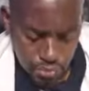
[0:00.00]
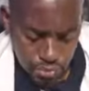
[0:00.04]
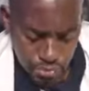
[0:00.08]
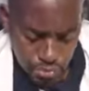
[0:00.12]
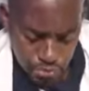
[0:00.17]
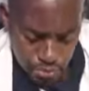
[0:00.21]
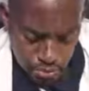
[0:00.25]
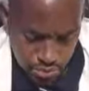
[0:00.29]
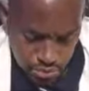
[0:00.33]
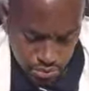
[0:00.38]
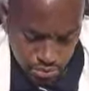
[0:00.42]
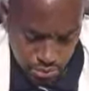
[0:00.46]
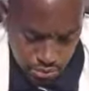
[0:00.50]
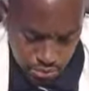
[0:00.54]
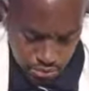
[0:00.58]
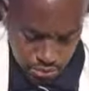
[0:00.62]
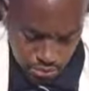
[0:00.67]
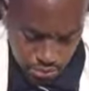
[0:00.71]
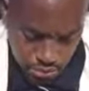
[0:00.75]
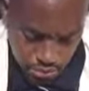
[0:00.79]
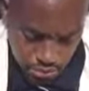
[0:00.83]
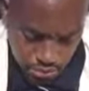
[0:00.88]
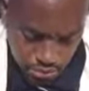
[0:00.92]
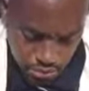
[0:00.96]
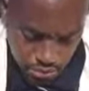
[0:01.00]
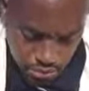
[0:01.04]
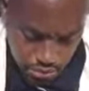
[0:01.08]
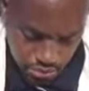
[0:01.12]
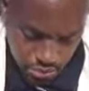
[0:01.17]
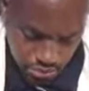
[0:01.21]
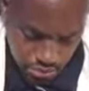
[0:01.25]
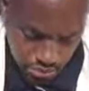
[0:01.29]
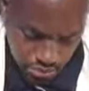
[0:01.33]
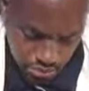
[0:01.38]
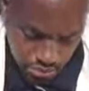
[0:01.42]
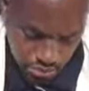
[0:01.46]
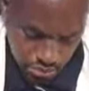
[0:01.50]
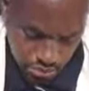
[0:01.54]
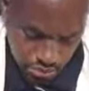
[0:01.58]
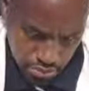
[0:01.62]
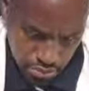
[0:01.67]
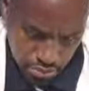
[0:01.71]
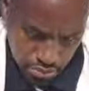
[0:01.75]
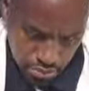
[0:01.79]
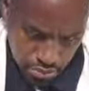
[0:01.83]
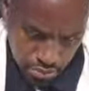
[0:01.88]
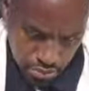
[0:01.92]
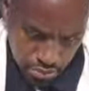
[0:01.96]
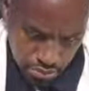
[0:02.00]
Lord, that hinders